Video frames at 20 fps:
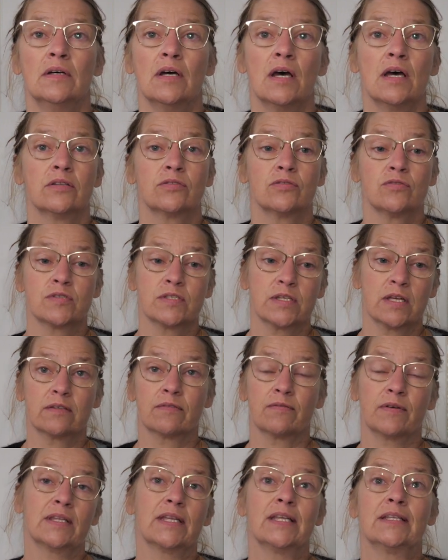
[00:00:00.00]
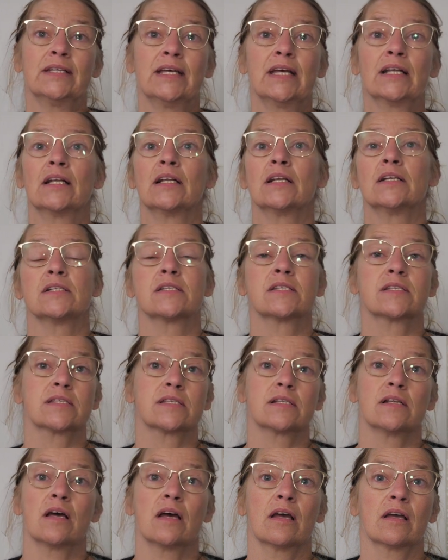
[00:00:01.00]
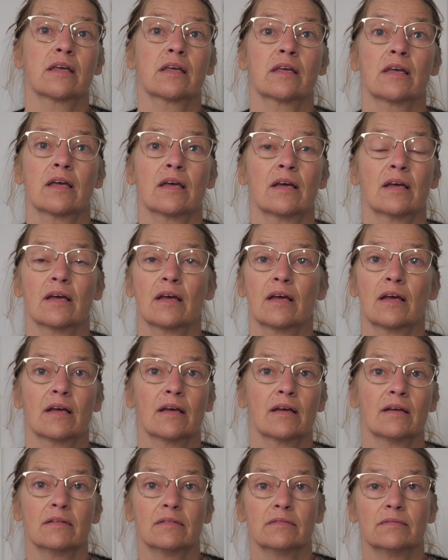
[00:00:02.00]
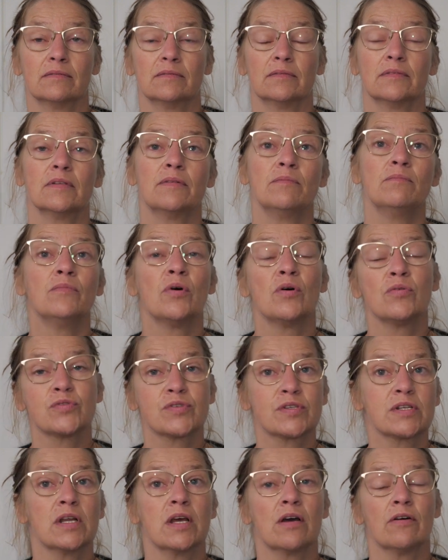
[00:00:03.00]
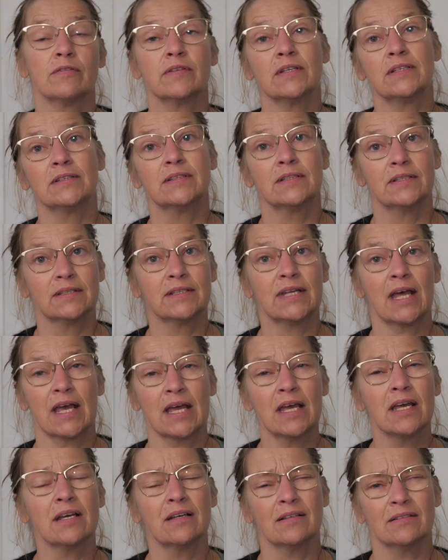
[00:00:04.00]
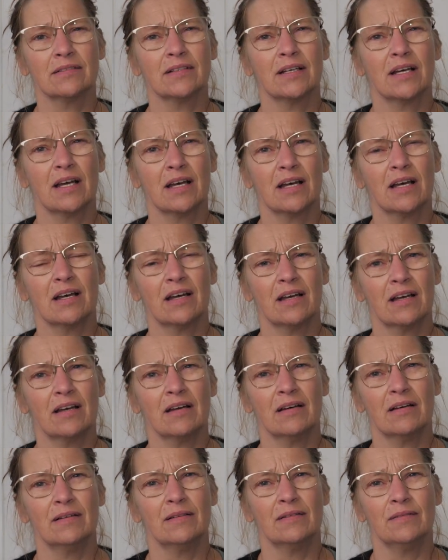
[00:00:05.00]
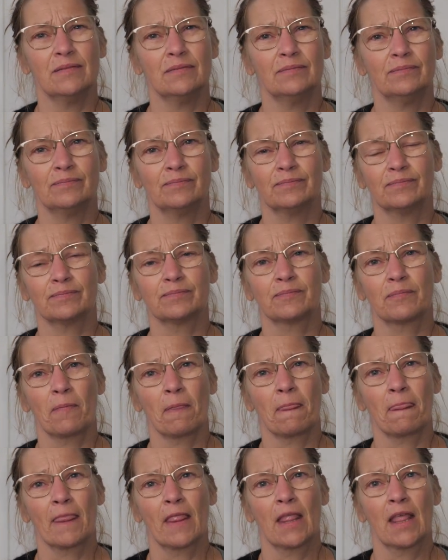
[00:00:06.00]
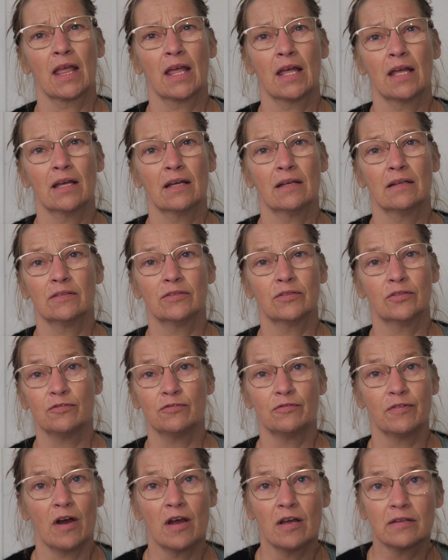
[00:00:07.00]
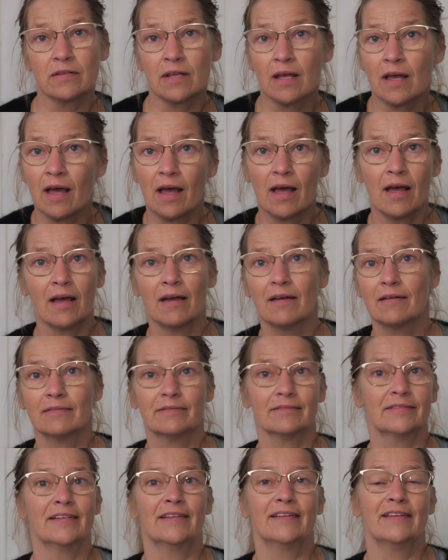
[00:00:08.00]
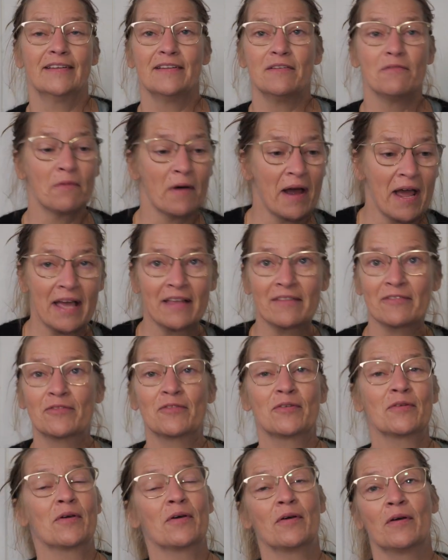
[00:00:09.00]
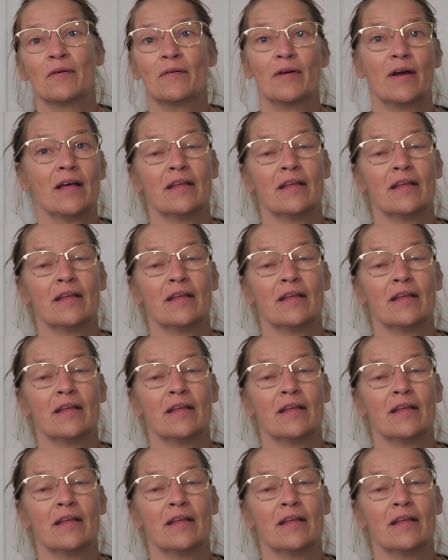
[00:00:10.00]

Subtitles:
And to sit with the needles like mostly of the day, to find a way into